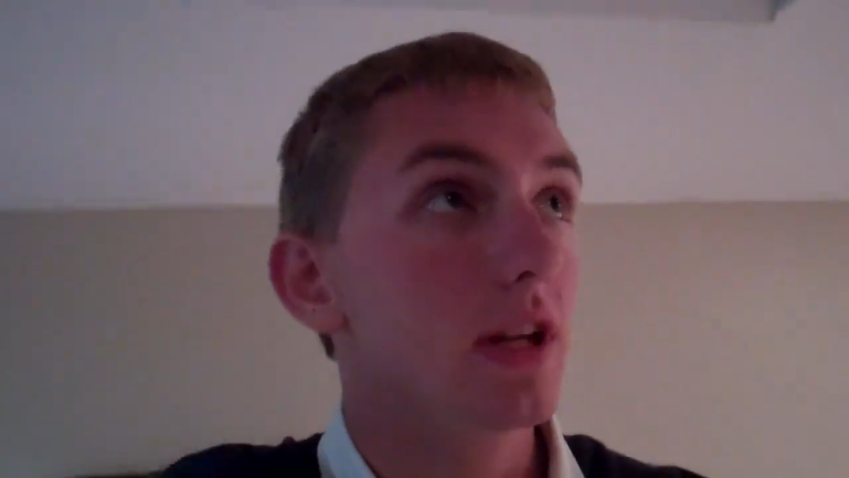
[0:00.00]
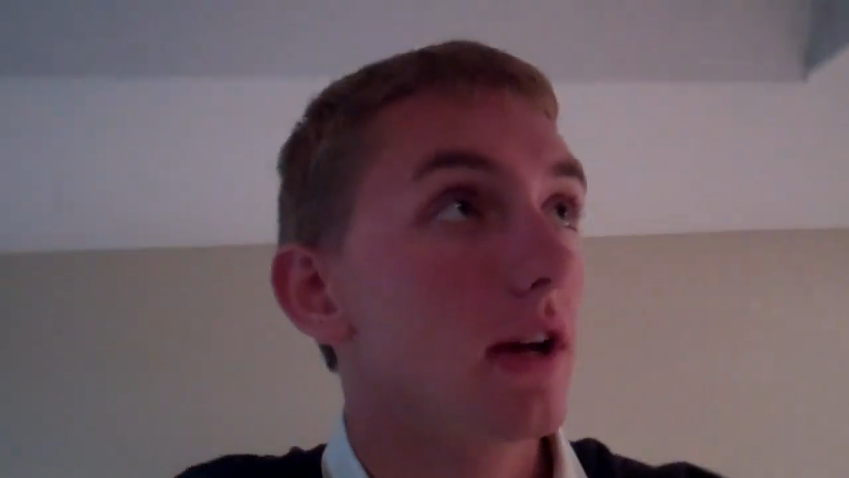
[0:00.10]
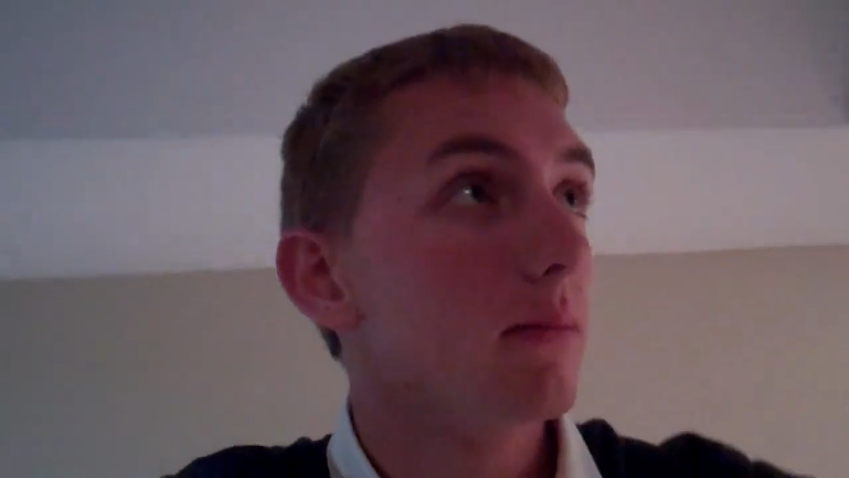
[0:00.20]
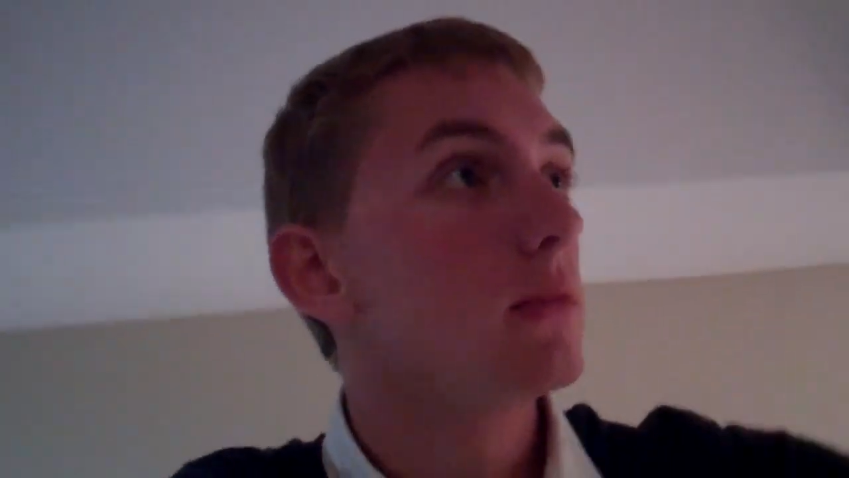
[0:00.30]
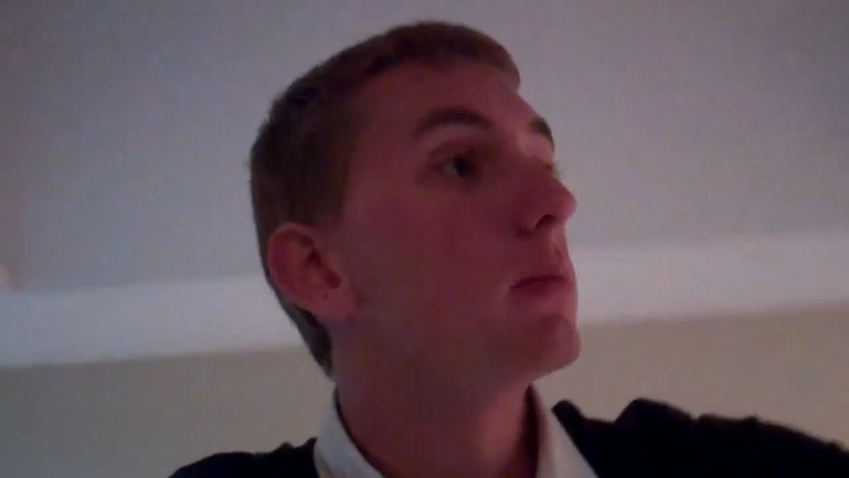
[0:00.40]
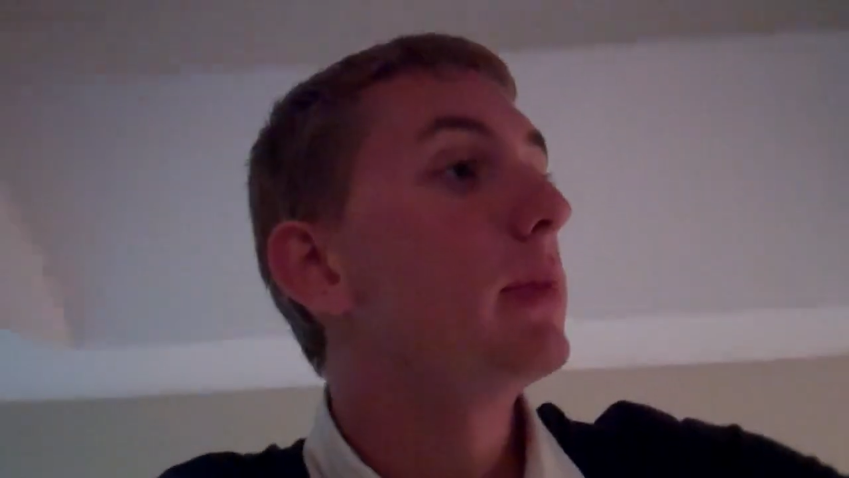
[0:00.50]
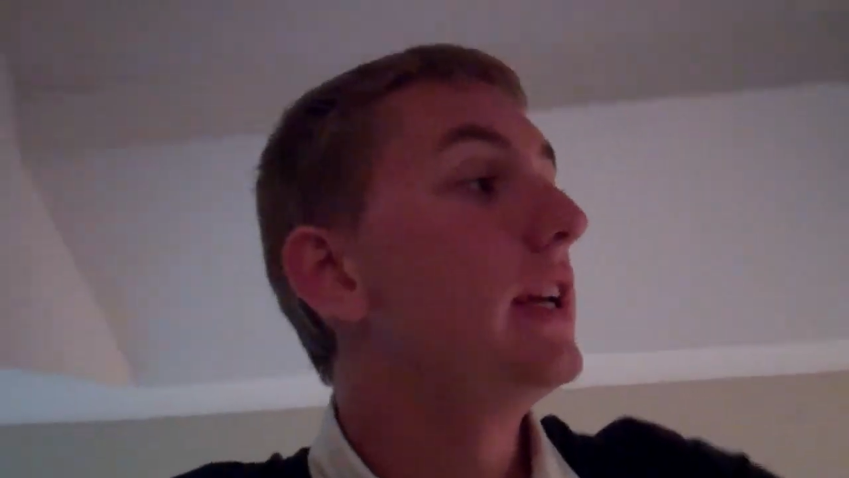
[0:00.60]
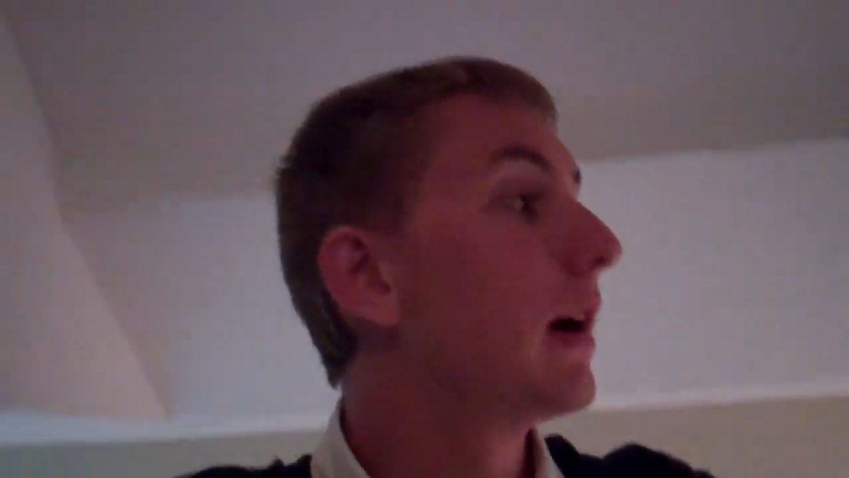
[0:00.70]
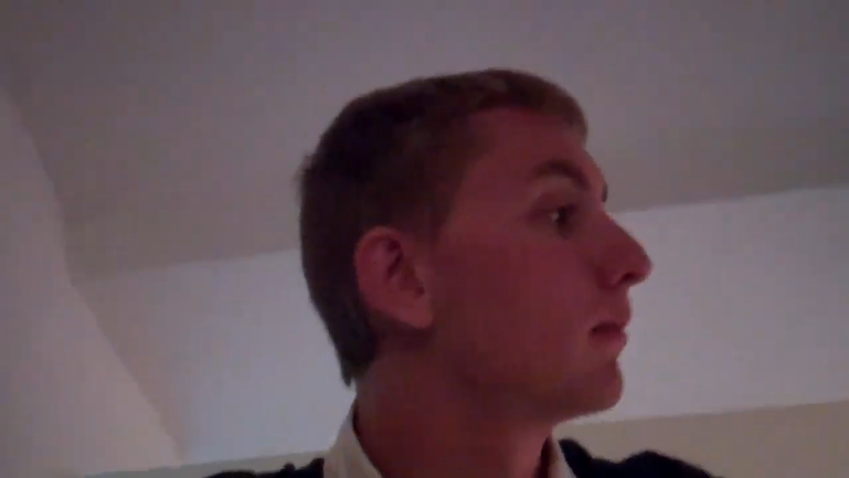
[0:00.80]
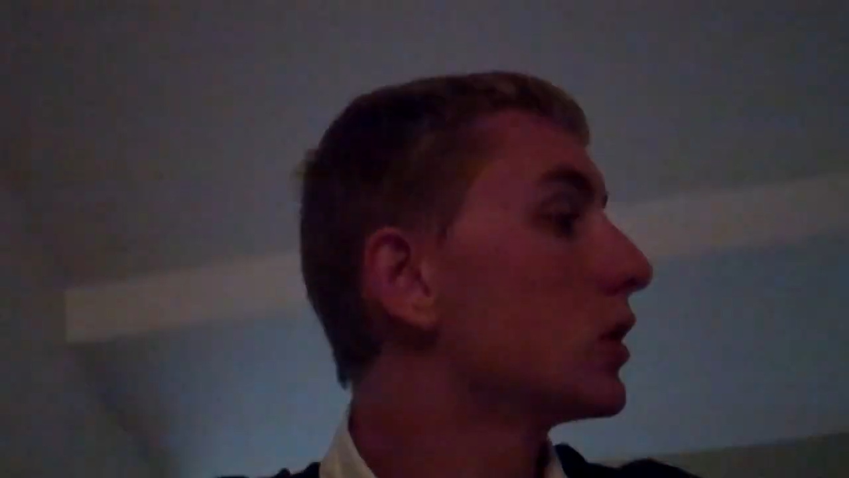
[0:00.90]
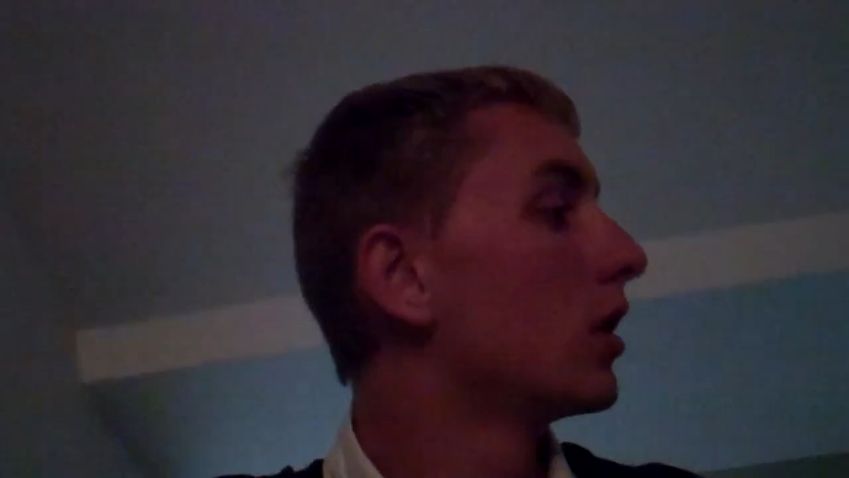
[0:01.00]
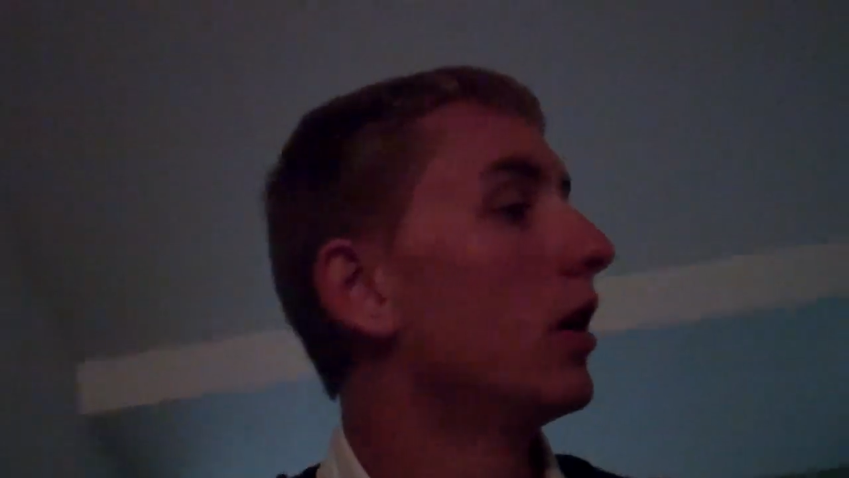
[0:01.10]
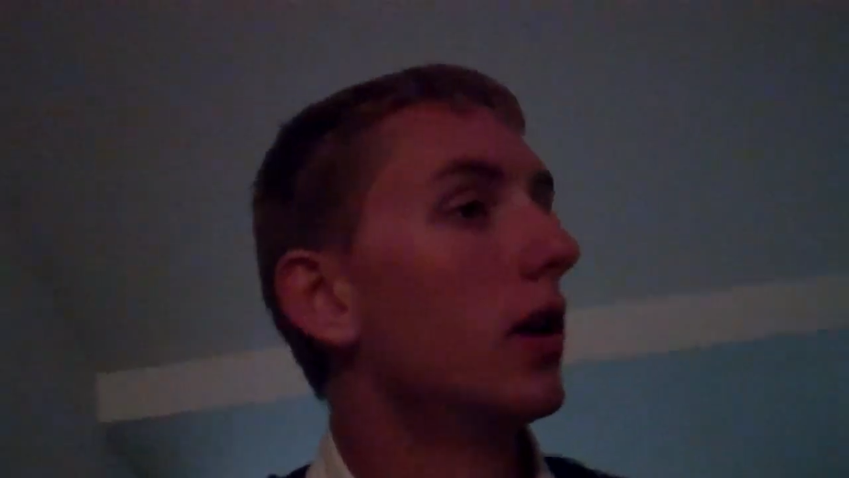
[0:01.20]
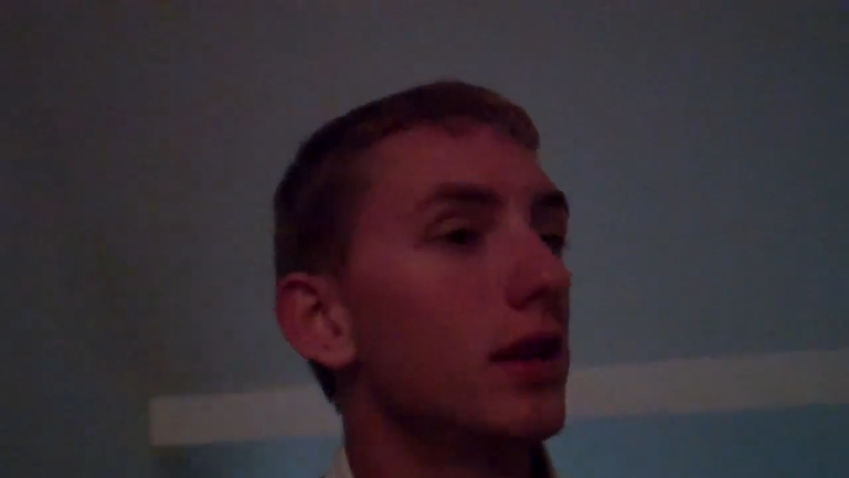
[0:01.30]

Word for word: DMs, PMs,